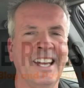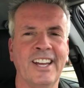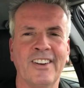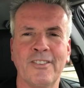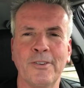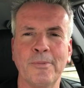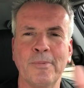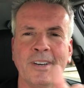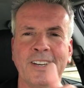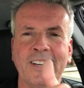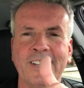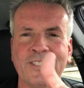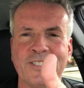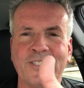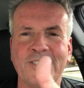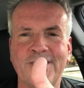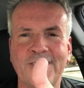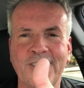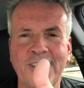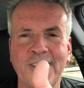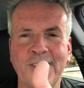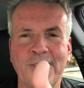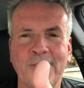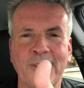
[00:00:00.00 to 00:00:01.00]
Hey everybody, it's
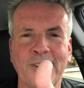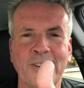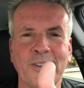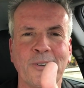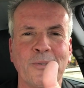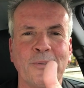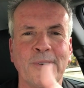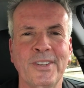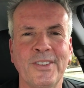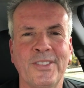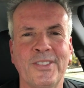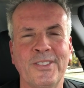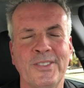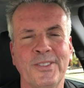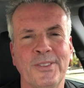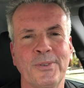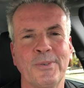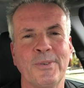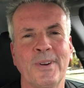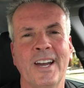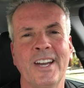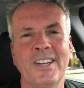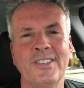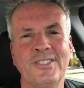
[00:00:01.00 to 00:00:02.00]
Jay Crater with The
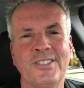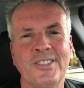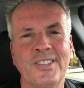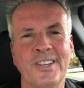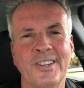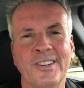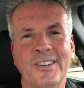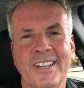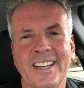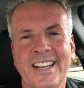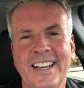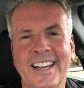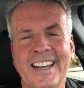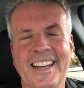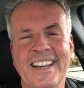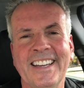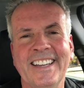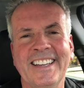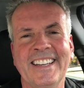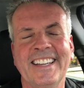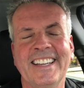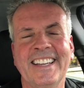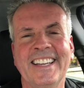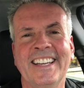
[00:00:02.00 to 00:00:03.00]
Rideshare
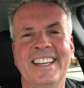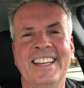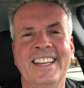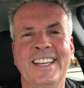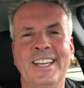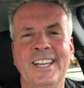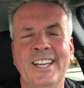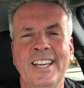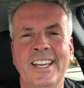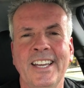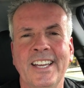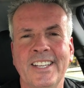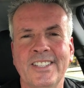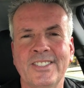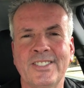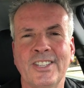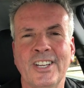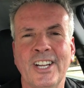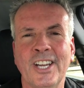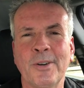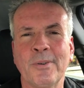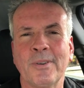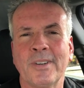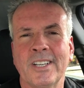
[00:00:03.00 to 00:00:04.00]
Guy, and
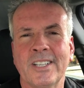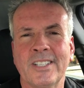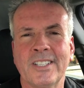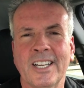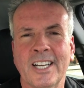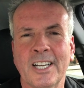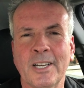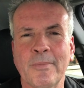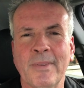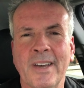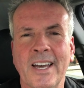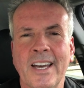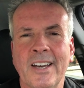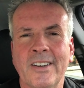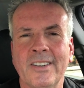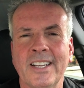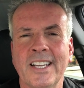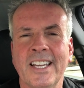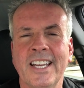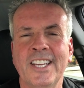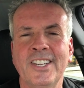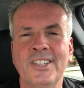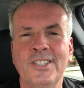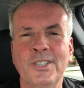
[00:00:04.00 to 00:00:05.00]
today we're going to talk about
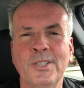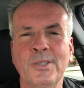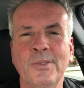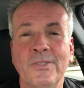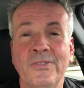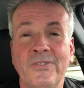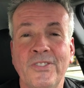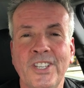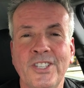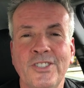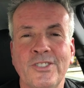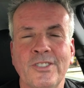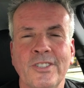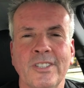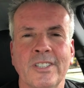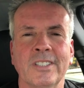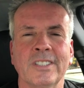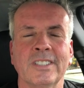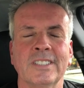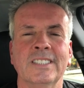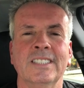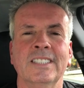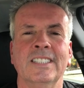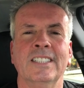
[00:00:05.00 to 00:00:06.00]
a new
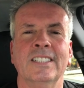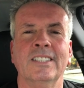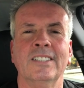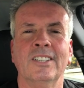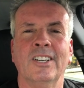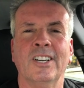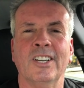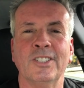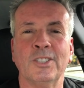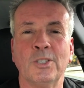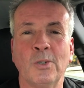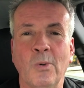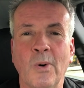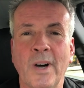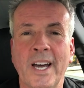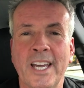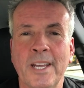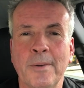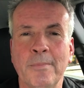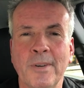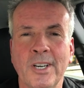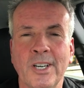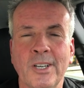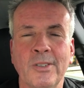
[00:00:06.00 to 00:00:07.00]
feature called
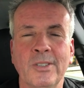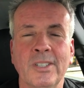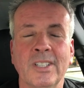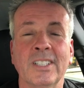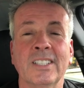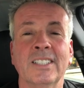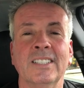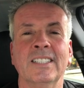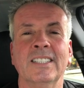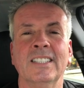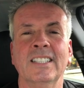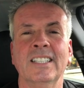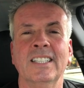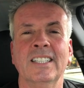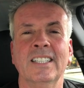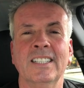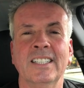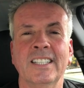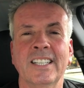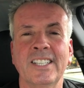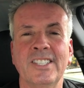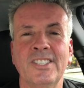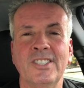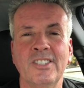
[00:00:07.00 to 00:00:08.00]
Quiet Mode.
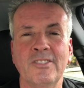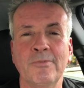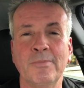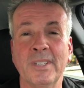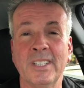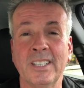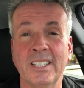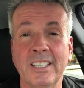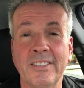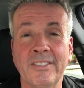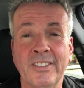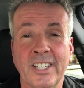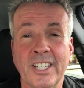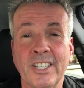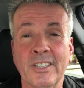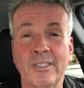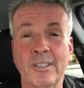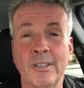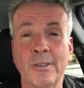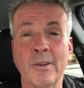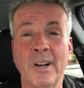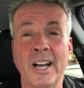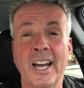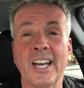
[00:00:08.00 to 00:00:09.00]
Unless you've been living
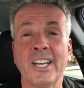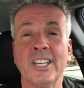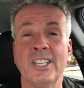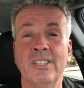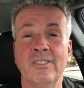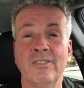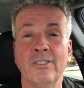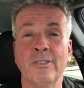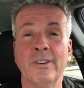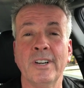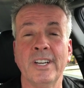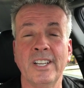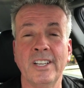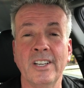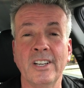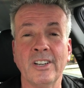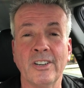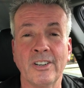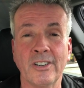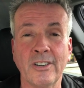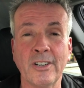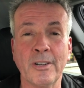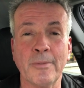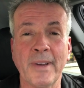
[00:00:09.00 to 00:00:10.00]
under a rock, you've already
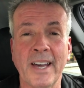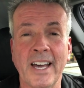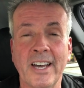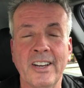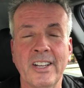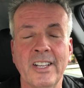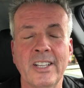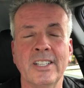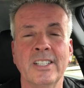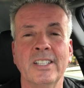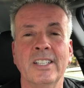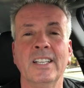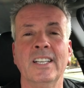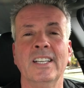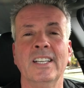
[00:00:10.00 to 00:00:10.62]
heard about it.